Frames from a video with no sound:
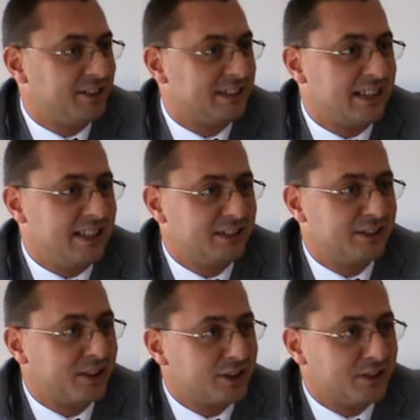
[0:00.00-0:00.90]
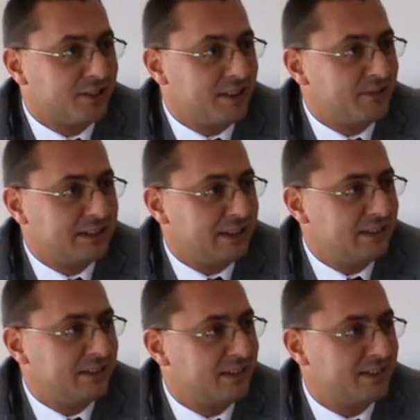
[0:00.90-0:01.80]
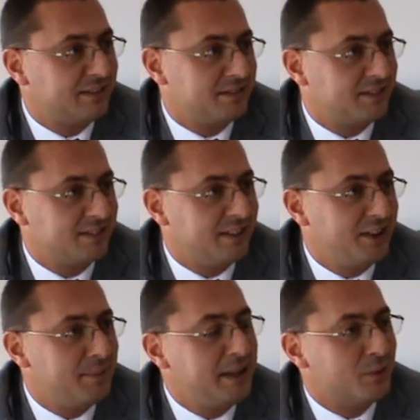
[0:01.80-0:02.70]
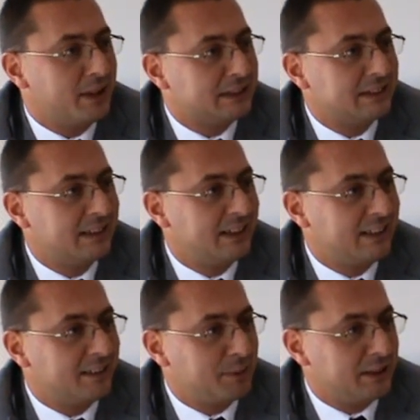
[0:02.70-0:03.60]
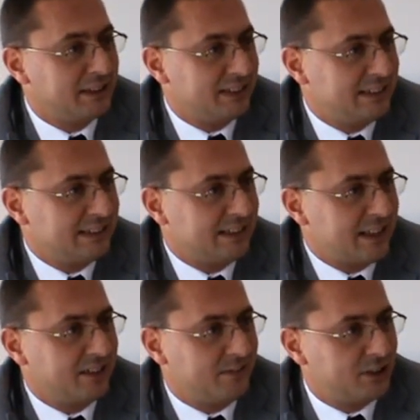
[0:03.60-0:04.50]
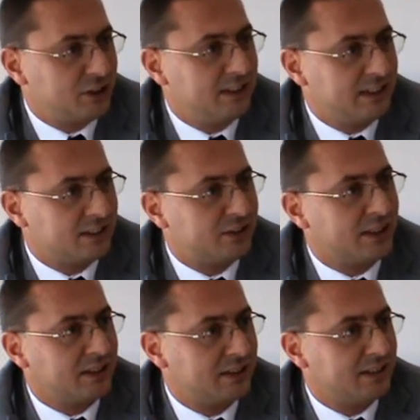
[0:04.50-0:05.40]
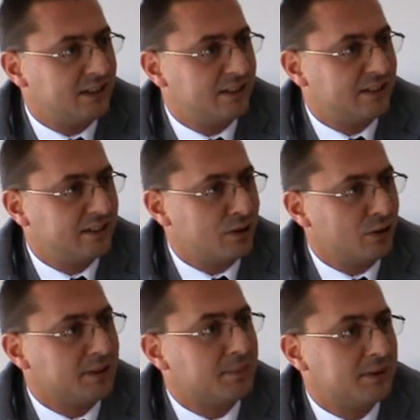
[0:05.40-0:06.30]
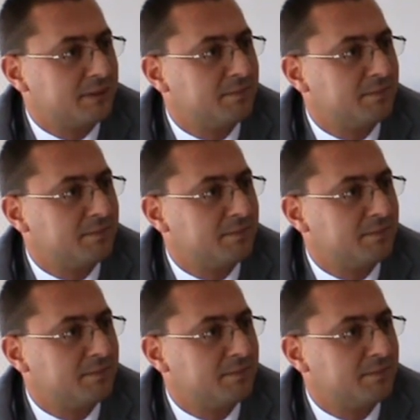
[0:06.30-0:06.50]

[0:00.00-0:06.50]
design the structural deficit in many ways. I mean, th this is an artificially constructed concept.